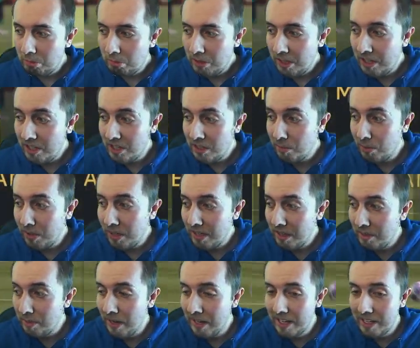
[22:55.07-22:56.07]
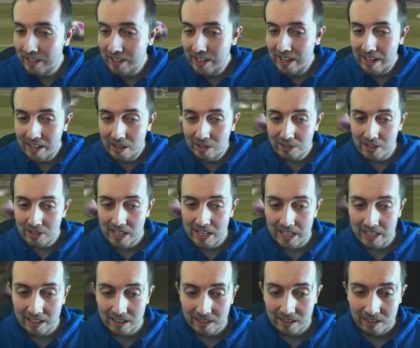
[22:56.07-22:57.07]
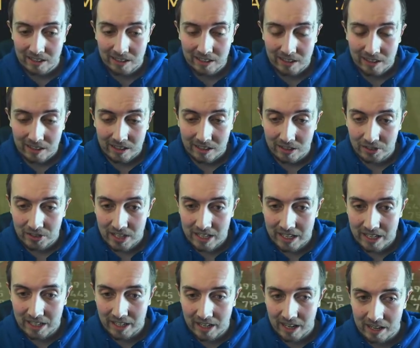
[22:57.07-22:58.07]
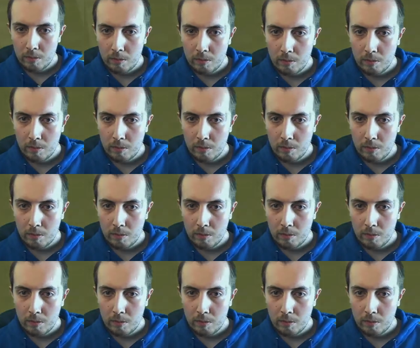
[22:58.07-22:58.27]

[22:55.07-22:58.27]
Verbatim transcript: just put it in the back of the net. I'll take it. I'll take it, I guess.